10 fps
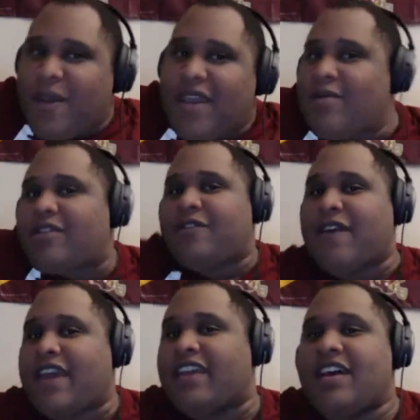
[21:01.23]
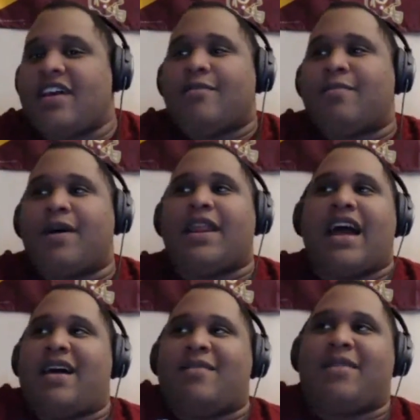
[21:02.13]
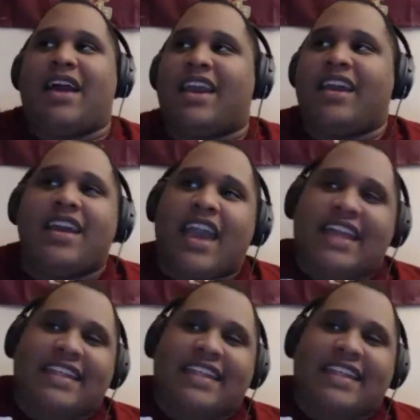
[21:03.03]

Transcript: she's a Penguins fan, but I'm like,